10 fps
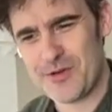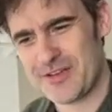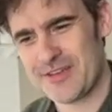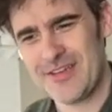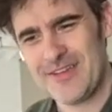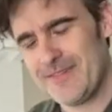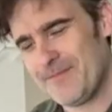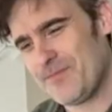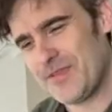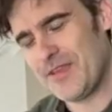And,
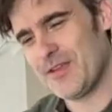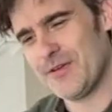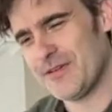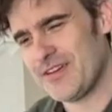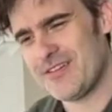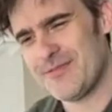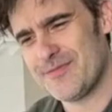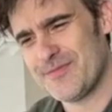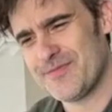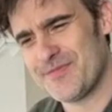you know,